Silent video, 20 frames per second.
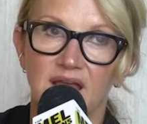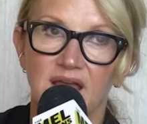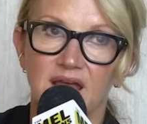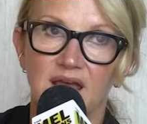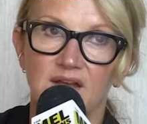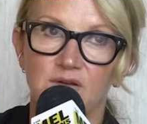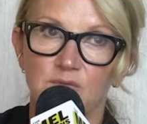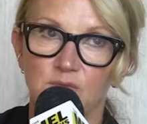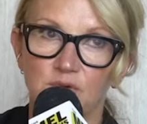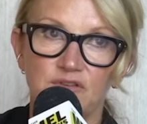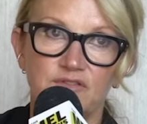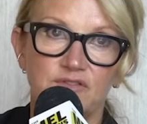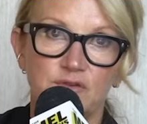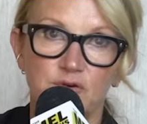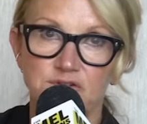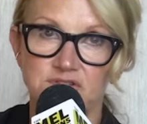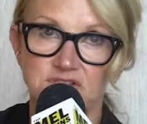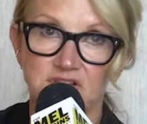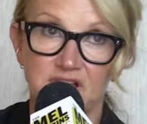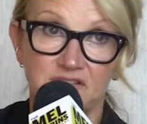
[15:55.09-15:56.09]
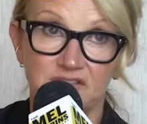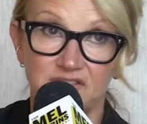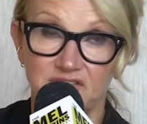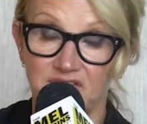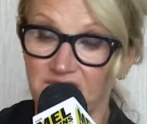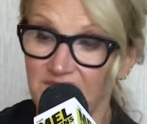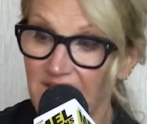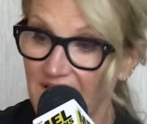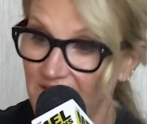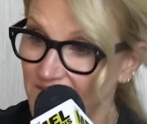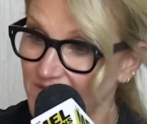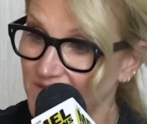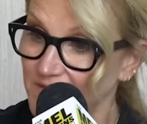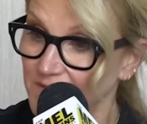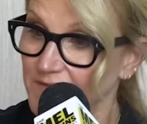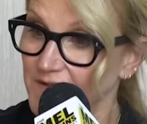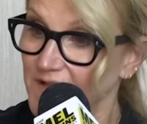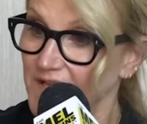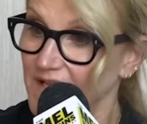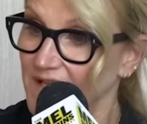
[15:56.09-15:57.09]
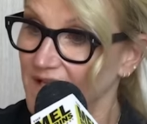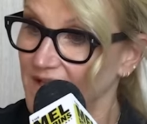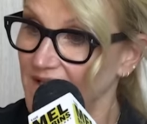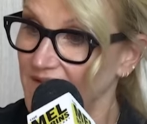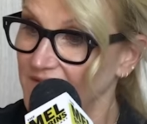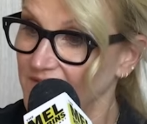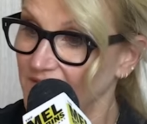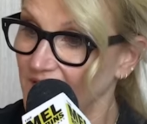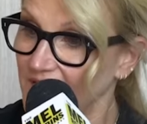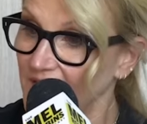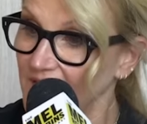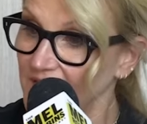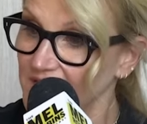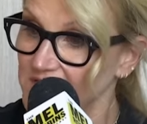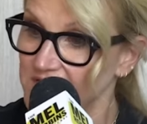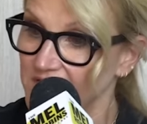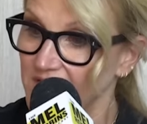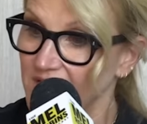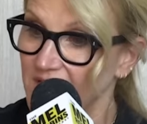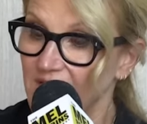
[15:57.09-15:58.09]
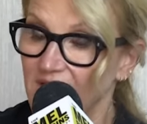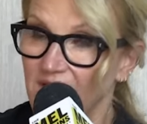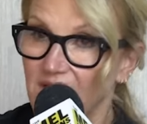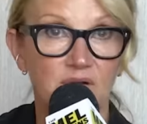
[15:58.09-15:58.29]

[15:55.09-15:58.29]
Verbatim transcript: and researched extensively in psychology.